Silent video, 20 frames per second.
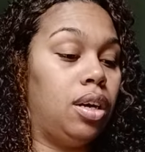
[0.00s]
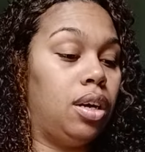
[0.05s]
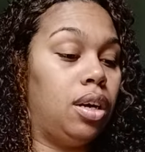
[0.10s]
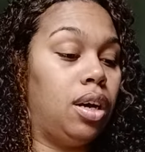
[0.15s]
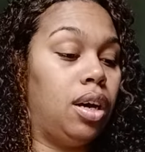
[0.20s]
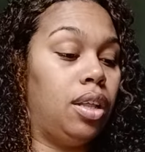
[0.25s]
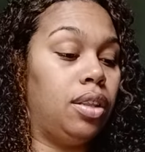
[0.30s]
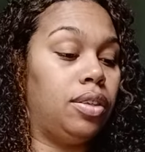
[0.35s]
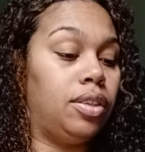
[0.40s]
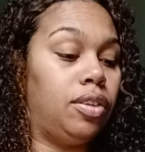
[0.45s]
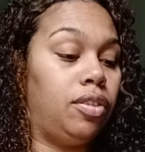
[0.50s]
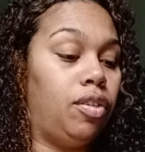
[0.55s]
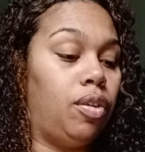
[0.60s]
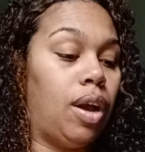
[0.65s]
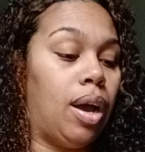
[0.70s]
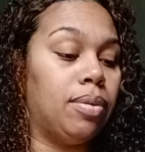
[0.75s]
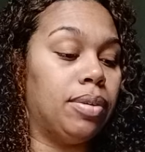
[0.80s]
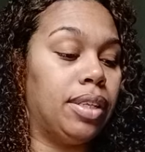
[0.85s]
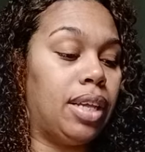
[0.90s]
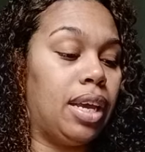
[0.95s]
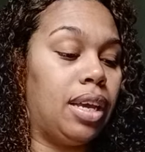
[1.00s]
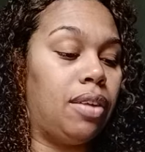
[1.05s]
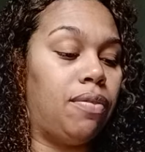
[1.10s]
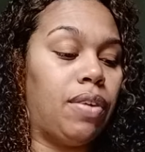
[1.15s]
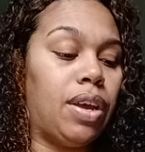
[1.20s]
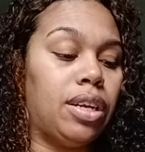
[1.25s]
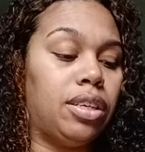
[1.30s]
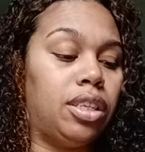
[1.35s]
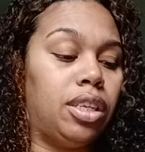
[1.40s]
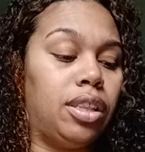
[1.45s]
Others of you, I was taking
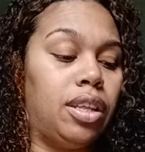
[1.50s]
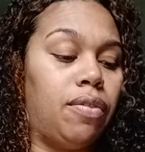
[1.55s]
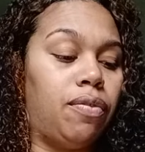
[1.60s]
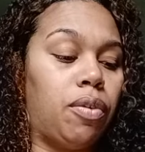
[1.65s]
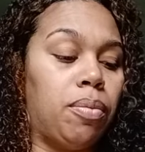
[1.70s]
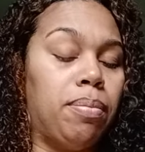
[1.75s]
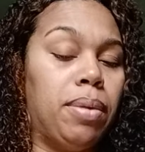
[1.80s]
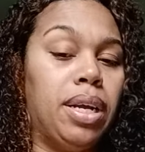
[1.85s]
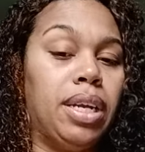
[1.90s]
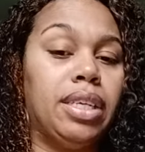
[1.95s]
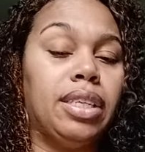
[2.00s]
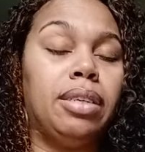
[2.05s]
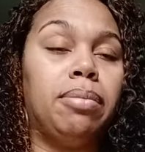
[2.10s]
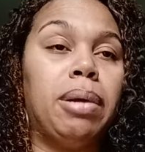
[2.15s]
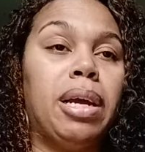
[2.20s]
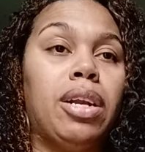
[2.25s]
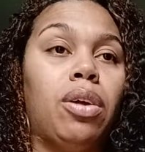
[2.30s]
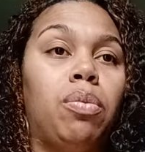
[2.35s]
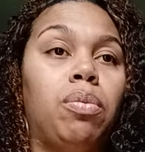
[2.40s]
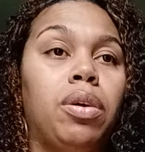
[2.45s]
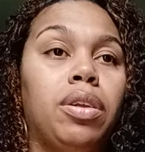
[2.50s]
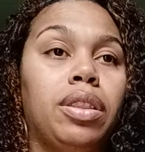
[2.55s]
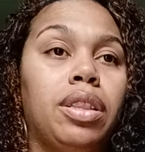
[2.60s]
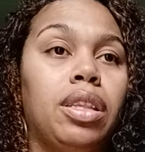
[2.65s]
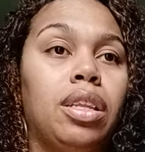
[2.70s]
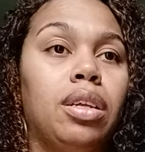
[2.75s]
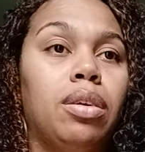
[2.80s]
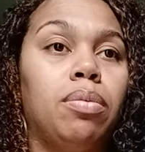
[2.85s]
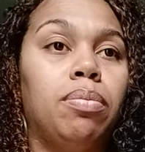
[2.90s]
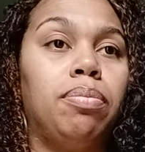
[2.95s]
advantage of them for money. Somebody don't want
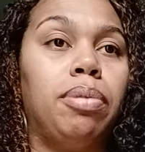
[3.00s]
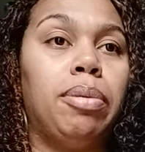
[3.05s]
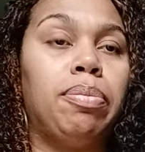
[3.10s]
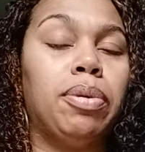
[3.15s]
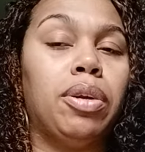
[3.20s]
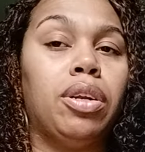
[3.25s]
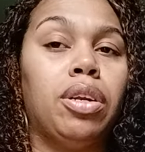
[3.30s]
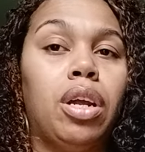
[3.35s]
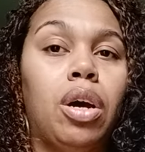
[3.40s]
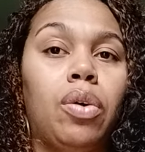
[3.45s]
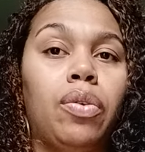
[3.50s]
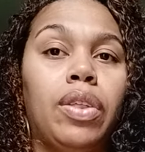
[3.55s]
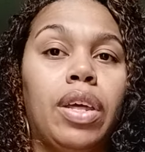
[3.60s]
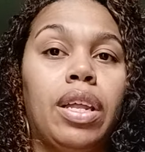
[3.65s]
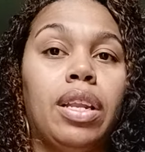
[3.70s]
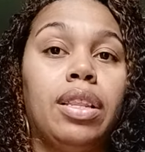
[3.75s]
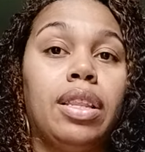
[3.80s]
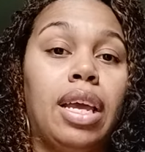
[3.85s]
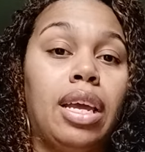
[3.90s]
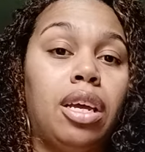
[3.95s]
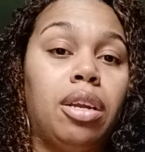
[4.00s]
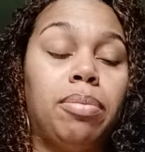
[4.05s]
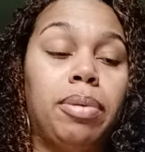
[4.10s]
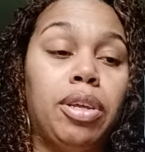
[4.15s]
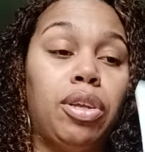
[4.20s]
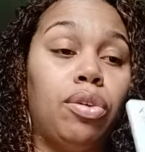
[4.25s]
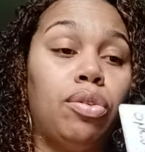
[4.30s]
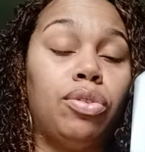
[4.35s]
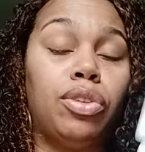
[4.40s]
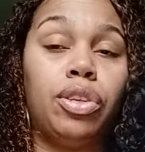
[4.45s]
people to know that they could have been
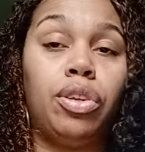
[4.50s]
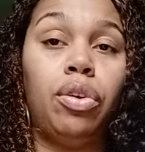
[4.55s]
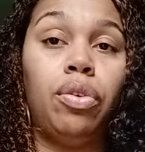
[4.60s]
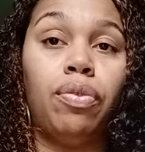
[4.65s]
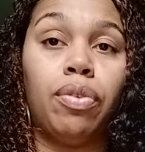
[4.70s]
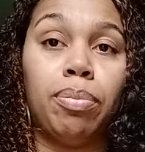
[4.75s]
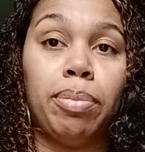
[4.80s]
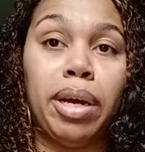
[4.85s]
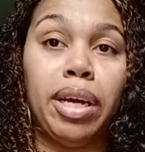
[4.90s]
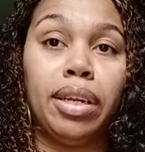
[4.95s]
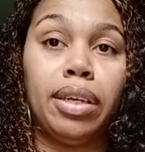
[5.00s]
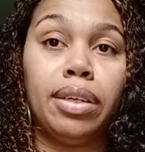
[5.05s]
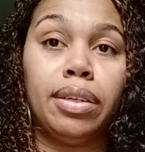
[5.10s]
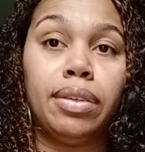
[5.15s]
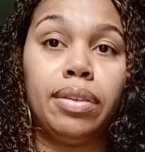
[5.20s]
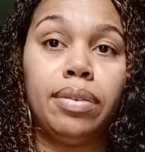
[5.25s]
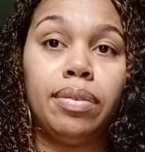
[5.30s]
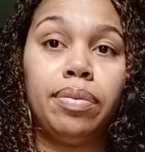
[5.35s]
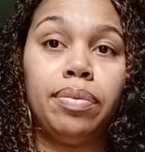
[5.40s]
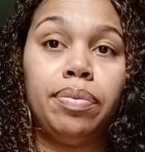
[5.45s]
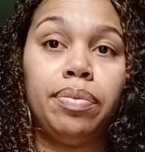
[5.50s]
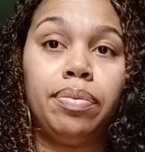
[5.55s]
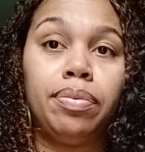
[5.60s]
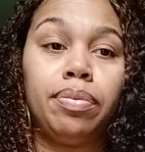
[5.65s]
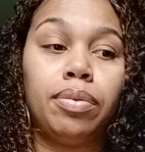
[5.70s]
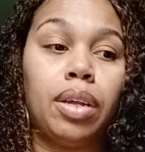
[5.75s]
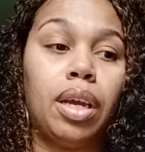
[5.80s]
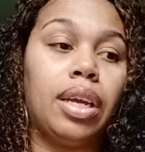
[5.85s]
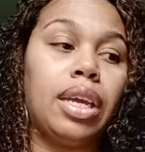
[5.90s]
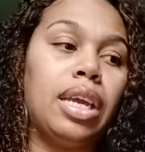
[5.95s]
using you for money.
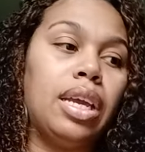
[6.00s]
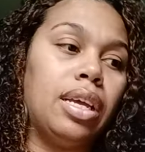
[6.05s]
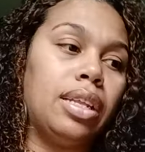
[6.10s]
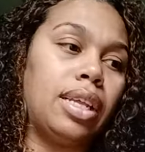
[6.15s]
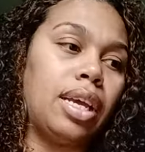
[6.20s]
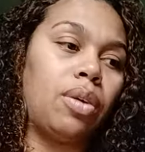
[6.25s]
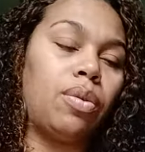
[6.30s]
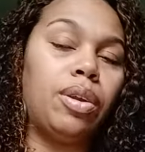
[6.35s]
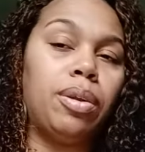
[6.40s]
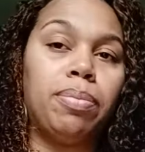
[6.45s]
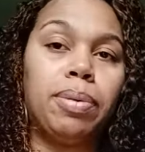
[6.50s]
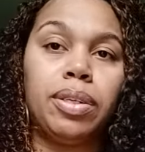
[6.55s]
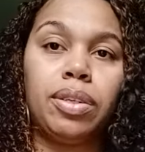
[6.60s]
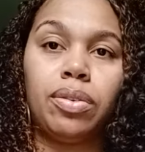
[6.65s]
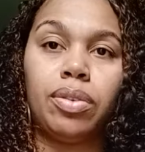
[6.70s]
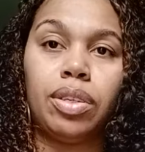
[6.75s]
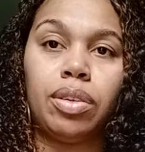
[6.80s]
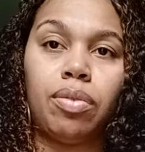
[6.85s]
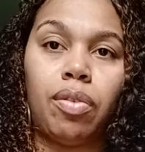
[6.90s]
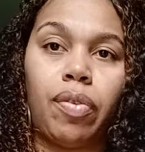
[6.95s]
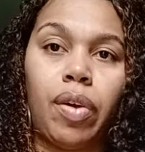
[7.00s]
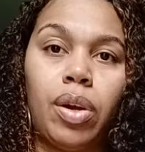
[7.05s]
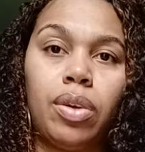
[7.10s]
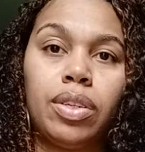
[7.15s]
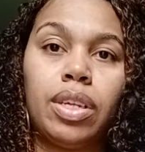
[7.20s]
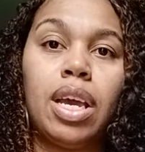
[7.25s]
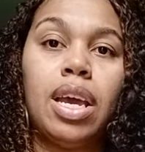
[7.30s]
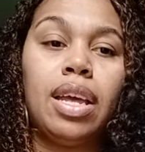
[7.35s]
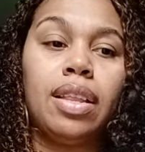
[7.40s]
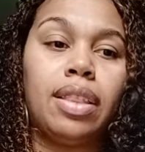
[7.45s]
Again, that Queen of Pentacles in reverse,
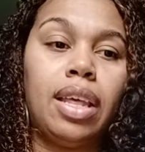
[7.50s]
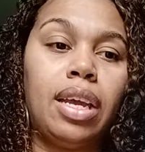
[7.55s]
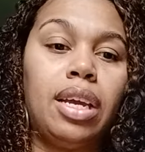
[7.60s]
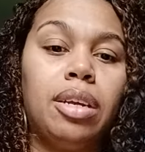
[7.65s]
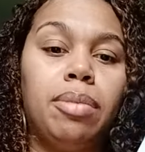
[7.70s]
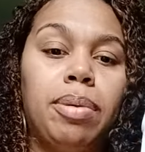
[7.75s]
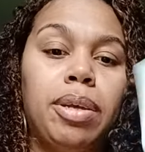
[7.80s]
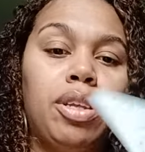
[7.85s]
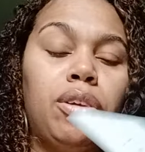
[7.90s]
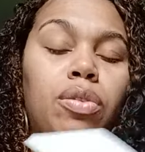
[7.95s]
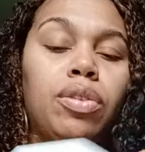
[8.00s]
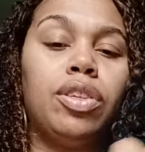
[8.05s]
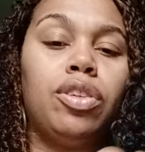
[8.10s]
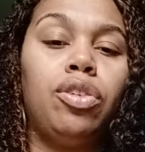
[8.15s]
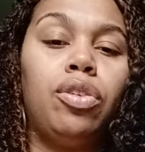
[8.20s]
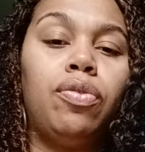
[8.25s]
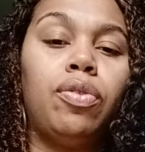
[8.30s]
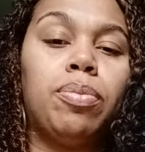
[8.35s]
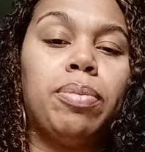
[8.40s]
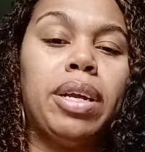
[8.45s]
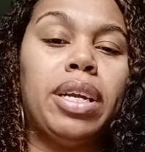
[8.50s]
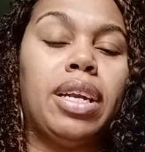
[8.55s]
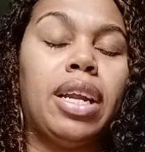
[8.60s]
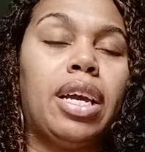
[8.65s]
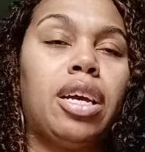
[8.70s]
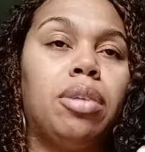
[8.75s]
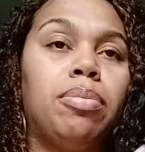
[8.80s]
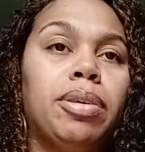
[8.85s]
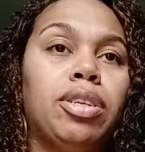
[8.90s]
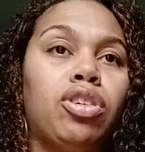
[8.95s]
they could have been using you for money. They
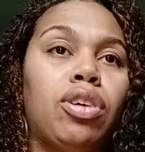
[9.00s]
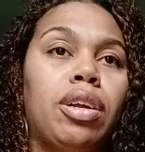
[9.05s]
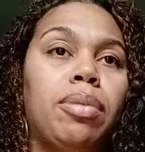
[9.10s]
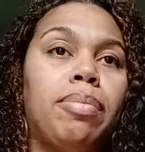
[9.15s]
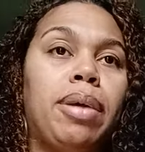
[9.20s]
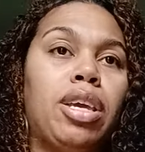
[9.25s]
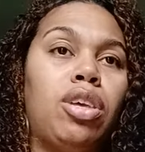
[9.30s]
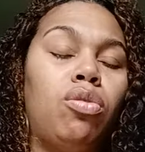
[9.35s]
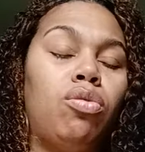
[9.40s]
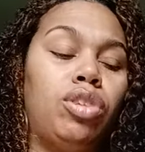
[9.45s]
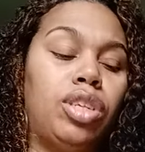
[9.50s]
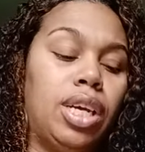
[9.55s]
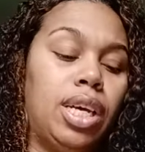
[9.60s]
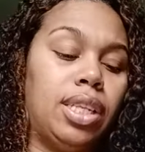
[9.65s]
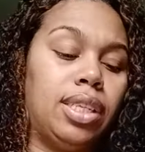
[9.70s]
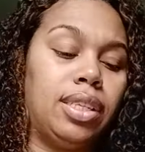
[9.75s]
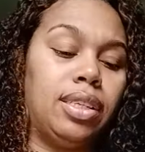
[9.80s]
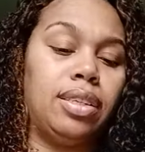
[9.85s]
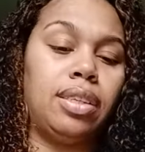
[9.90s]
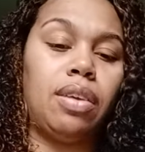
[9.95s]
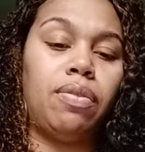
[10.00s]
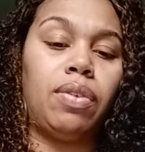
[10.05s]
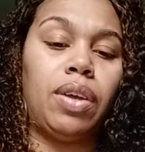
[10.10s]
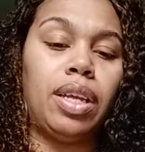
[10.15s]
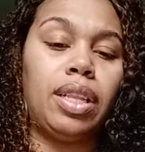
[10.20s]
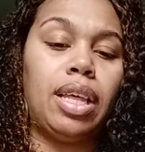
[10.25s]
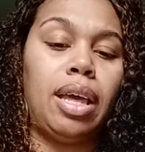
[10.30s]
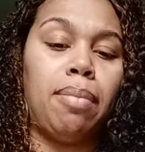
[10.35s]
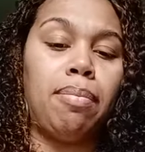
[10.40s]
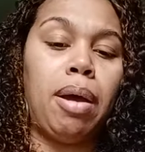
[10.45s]
could have been trying to make you jealous and stuff
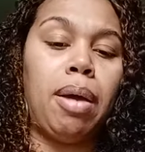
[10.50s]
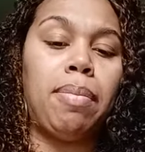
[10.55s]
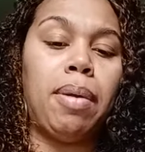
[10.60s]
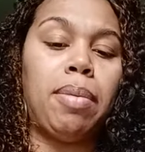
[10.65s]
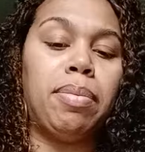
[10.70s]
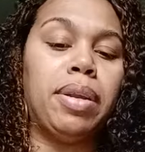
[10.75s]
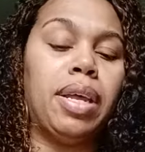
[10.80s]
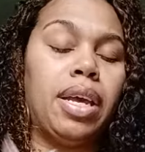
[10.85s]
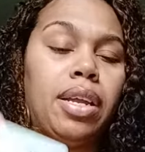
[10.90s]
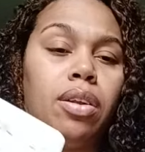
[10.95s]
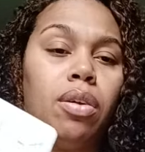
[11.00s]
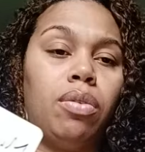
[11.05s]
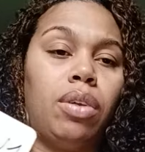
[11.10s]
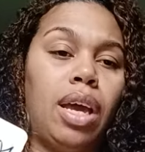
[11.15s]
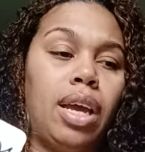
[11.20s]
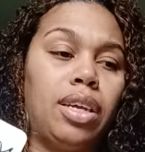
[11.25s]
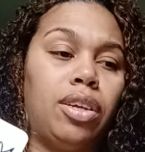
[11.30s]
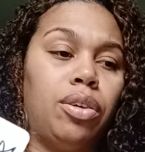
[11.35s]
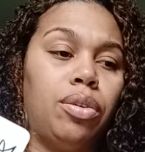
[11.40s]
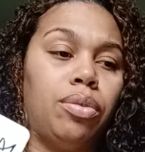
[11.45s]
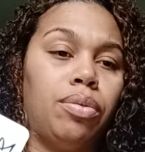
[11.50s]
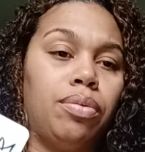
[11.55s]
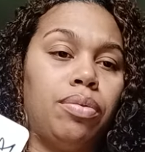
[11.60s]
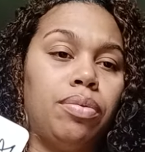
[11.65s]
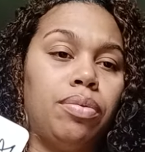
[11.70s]
like that. My baby dad don't like you.